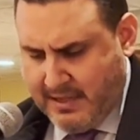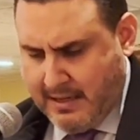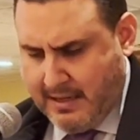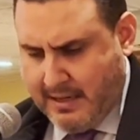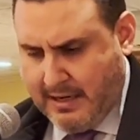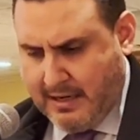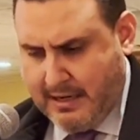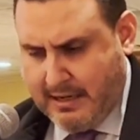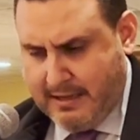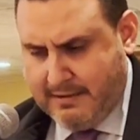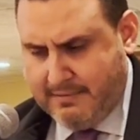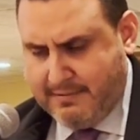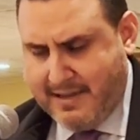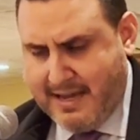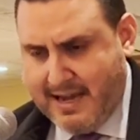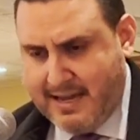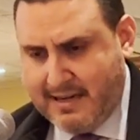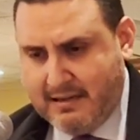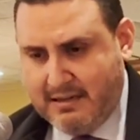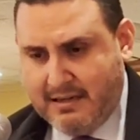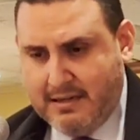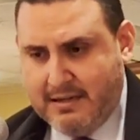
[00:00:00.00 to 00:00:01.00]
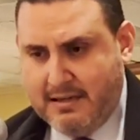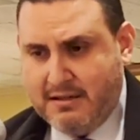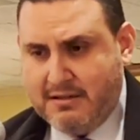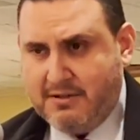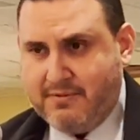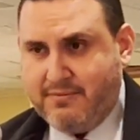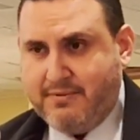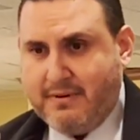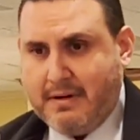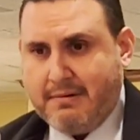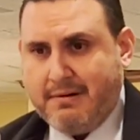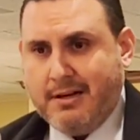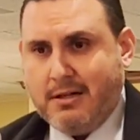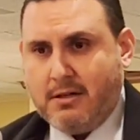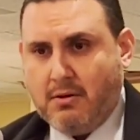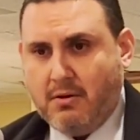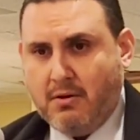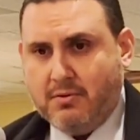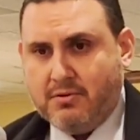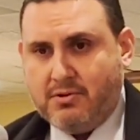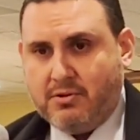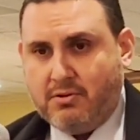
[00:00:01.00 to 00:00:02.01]
uh, that is very
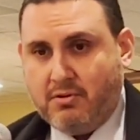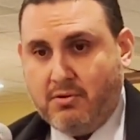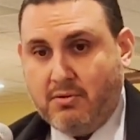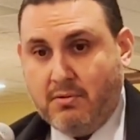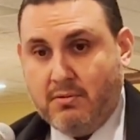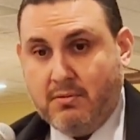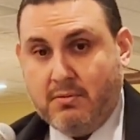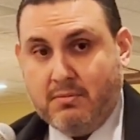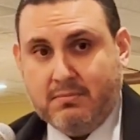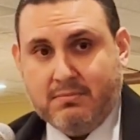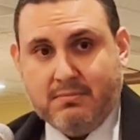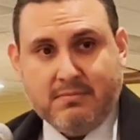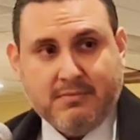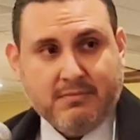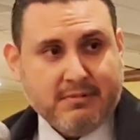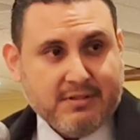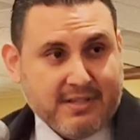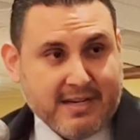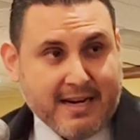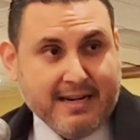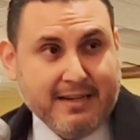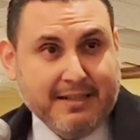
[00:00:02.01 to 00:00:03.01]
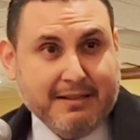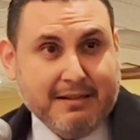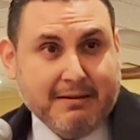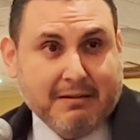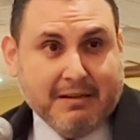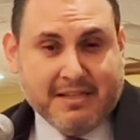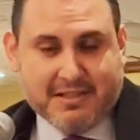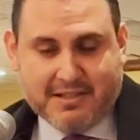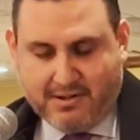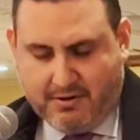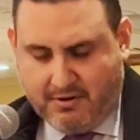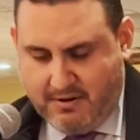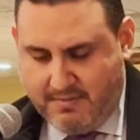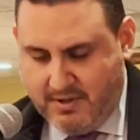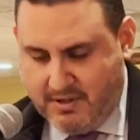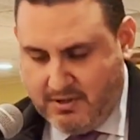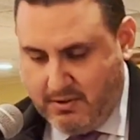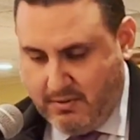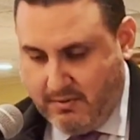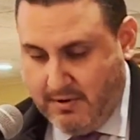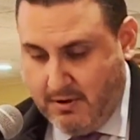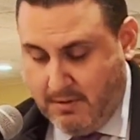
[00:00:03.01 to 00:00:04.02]
close to signing their lease agreement,
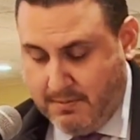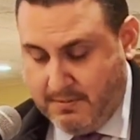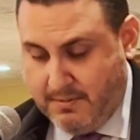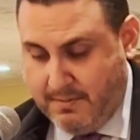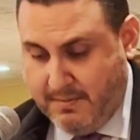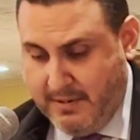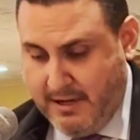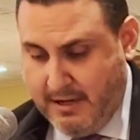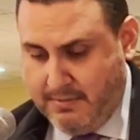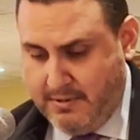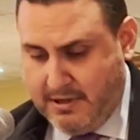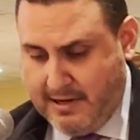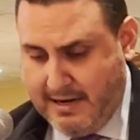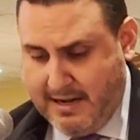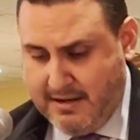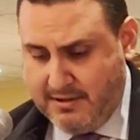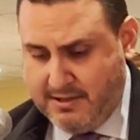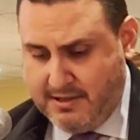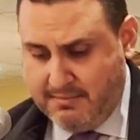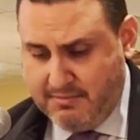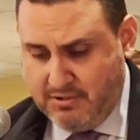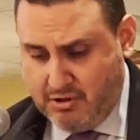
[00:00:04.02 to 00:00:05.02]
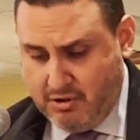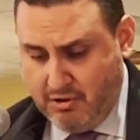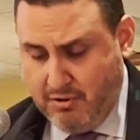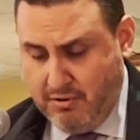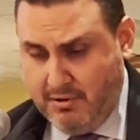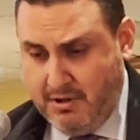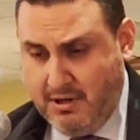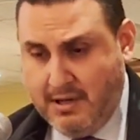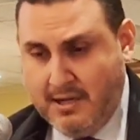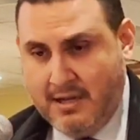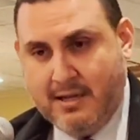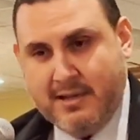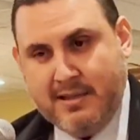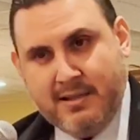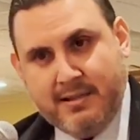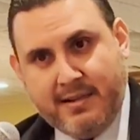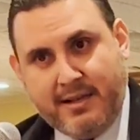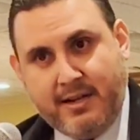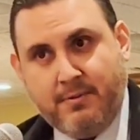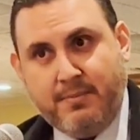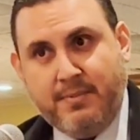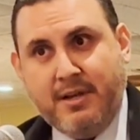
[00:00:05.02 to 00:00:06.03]
so we hope to be able to announce them soon.
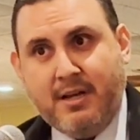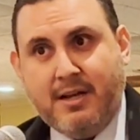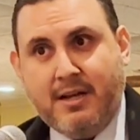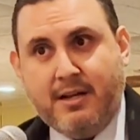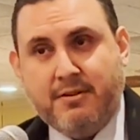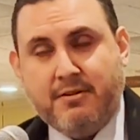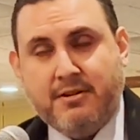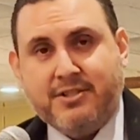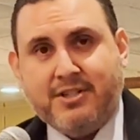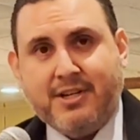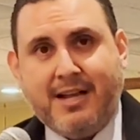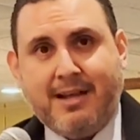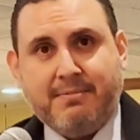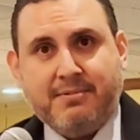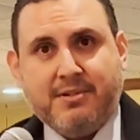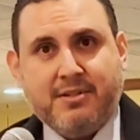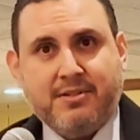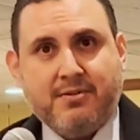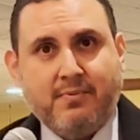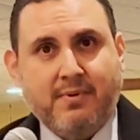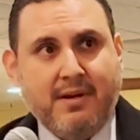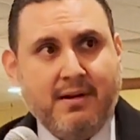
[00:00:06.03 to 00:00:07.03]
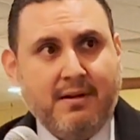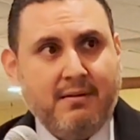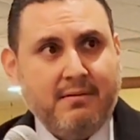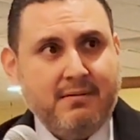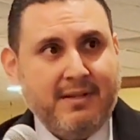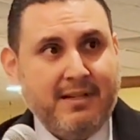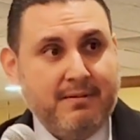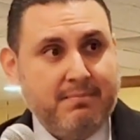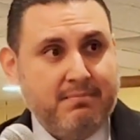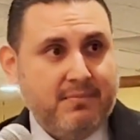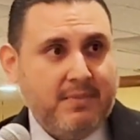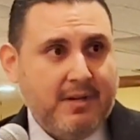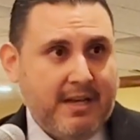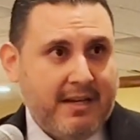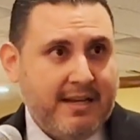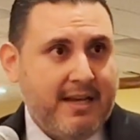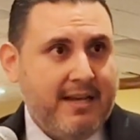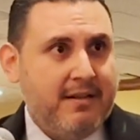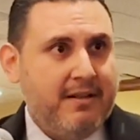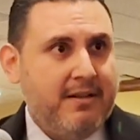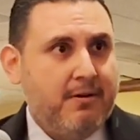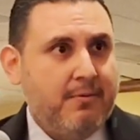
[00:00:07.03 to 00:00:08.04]
That'll be 100 jobs as well, and
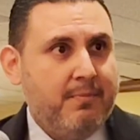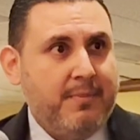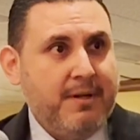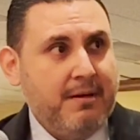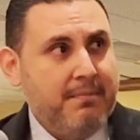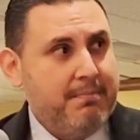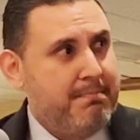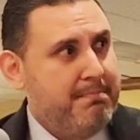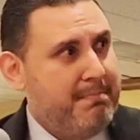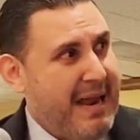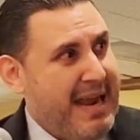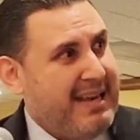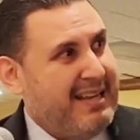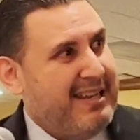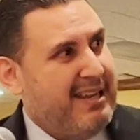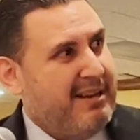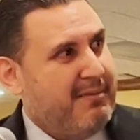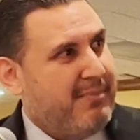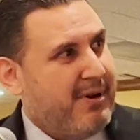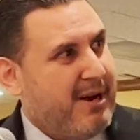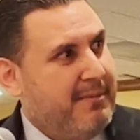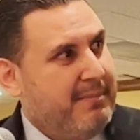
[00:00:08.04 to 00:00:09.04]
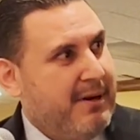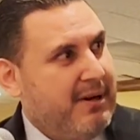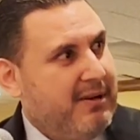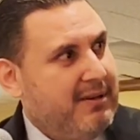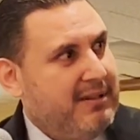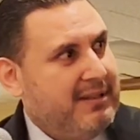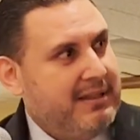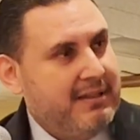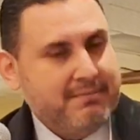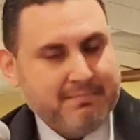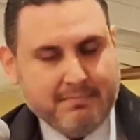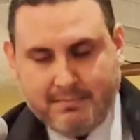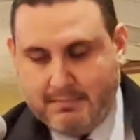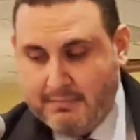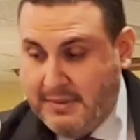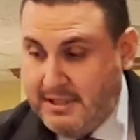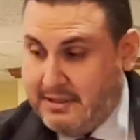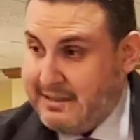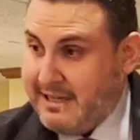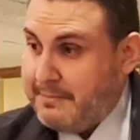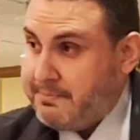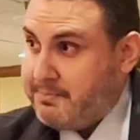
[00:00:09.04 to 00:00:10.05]
again, they will be banking primarily.
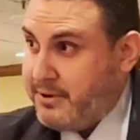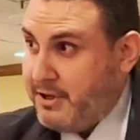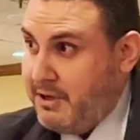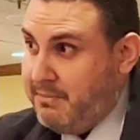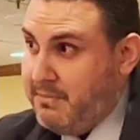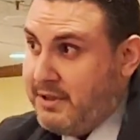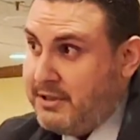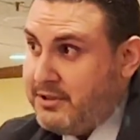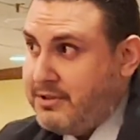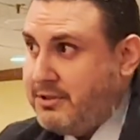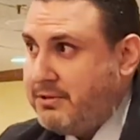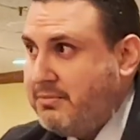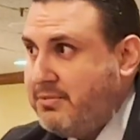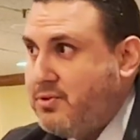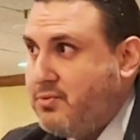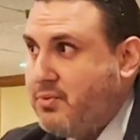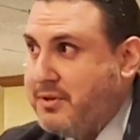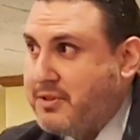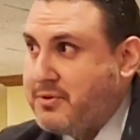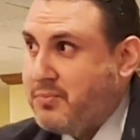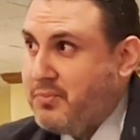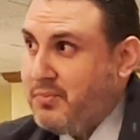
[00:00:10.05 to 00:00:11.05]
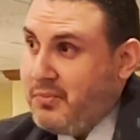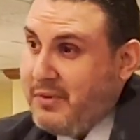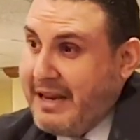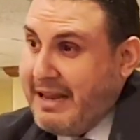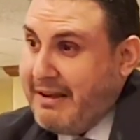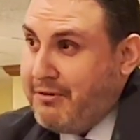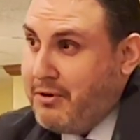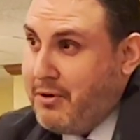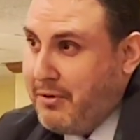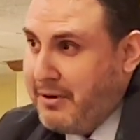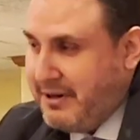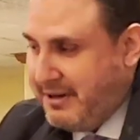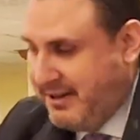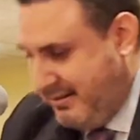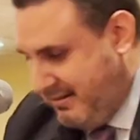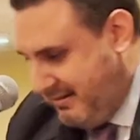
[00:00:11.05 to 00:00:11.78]
But that pretty much is what we have going